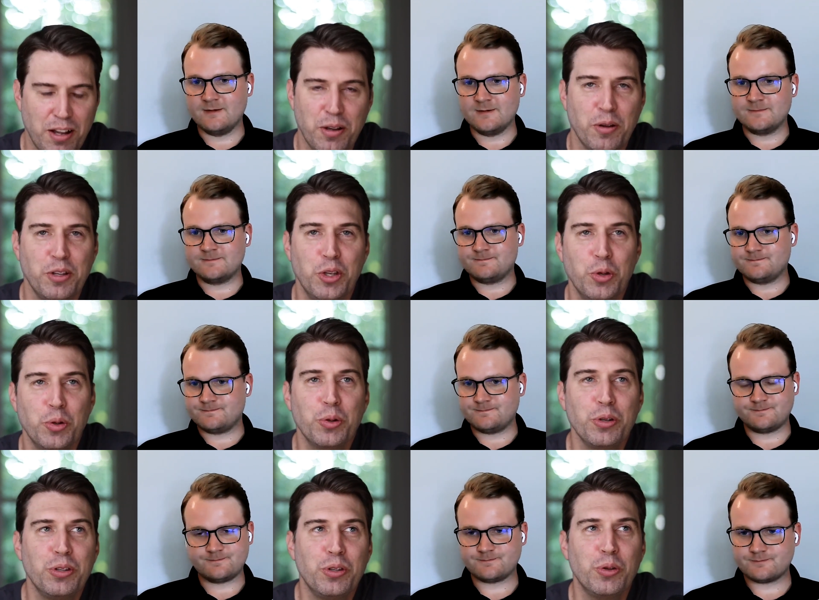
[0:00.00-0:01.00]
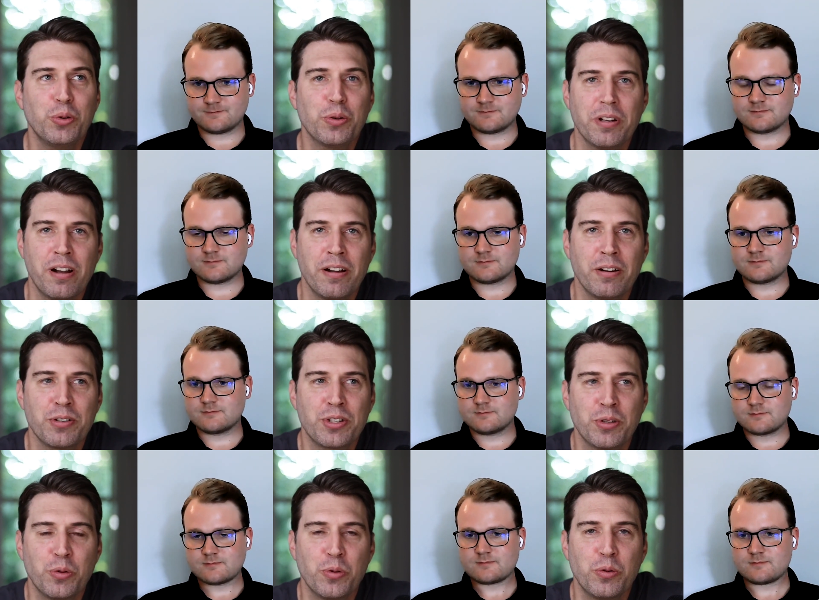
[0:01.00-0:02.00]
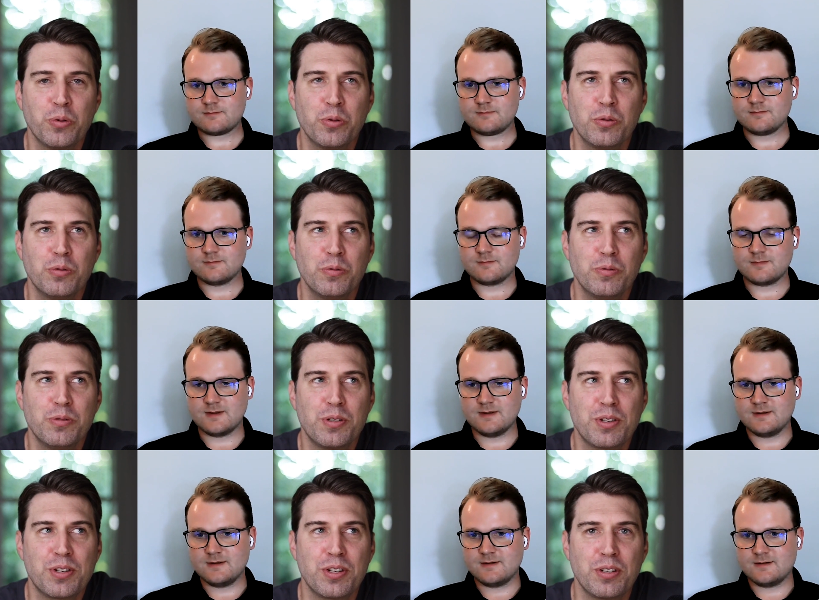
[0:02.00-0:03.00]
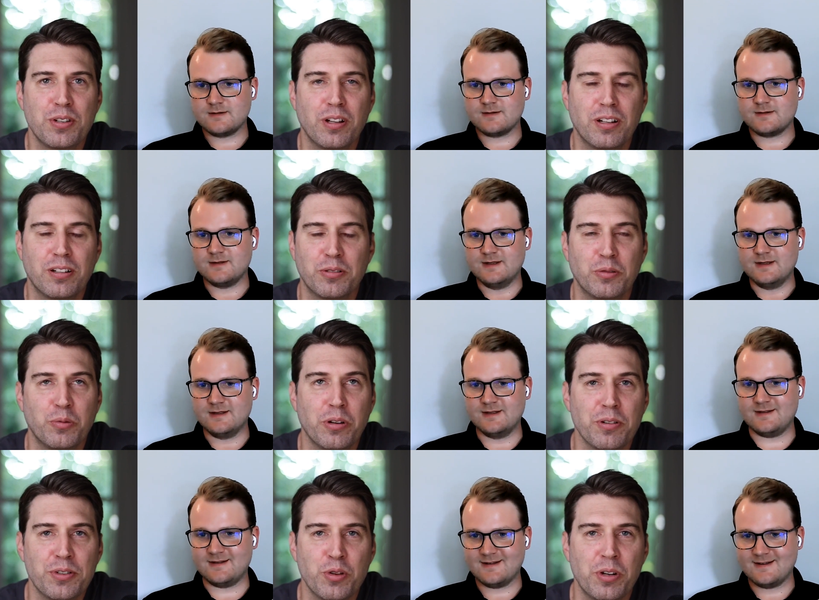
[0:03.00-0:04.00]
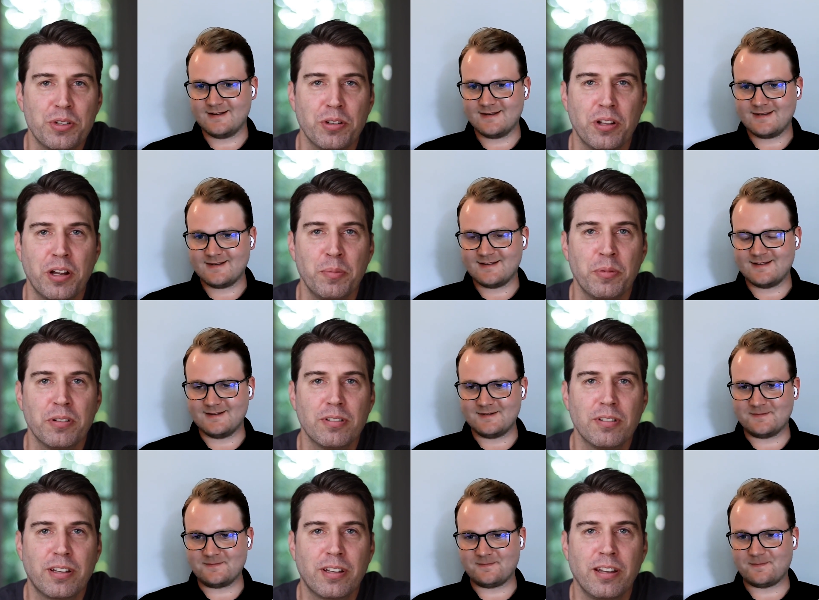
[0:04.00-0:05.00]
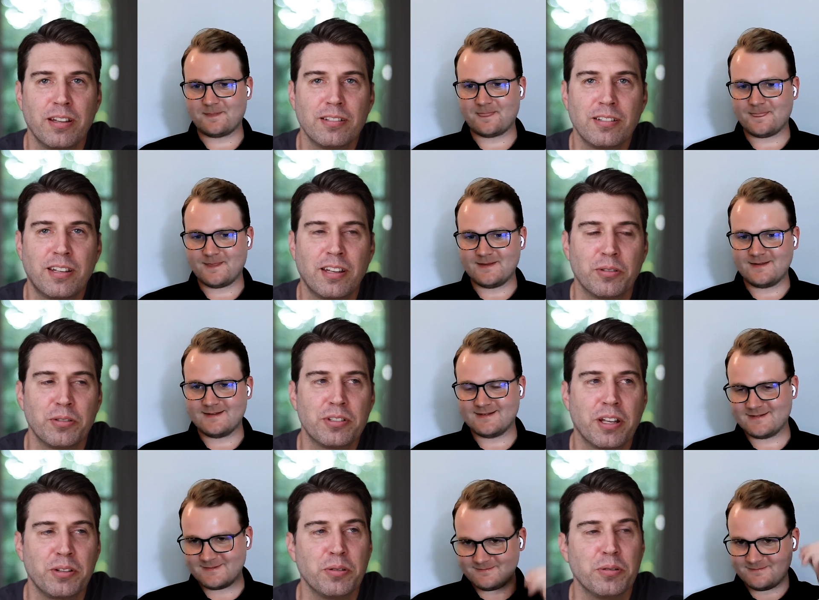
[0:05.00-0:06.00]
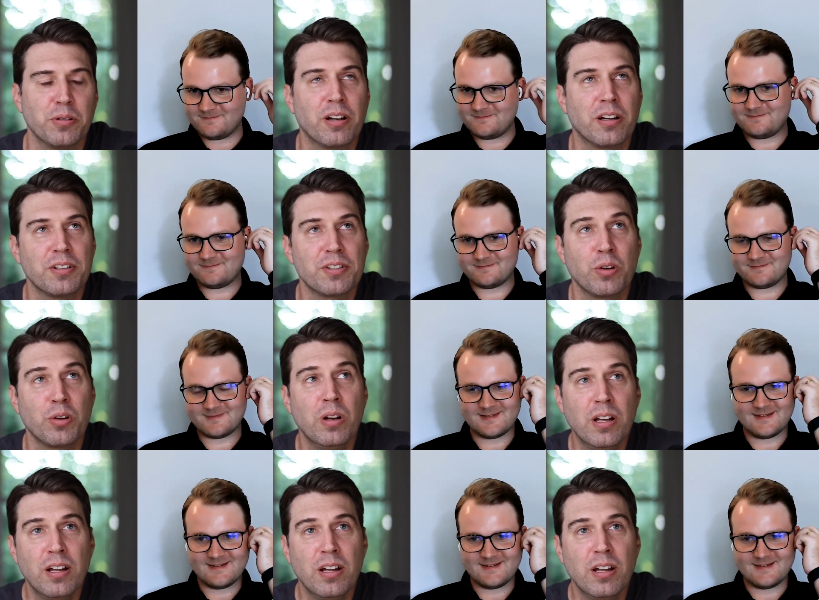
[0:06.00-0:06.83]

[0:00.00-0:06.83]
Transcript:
Speaker 1: You, you and I are so, so oh, we're in so much alignment. I can't tell, tell you. Uh, so